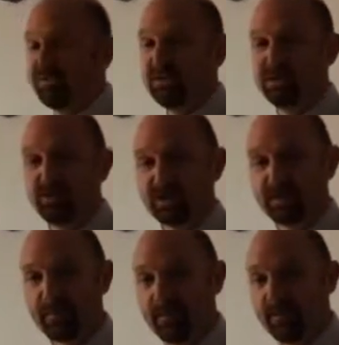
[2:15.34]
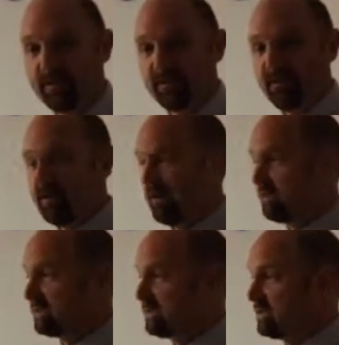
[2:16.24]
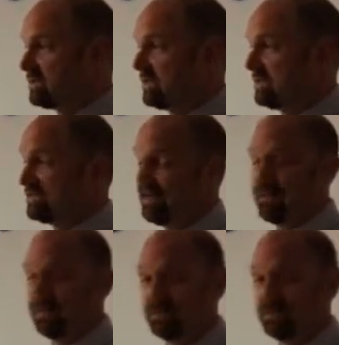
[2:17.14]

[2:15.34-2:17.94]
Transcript: we're videoing it. This is our science lab.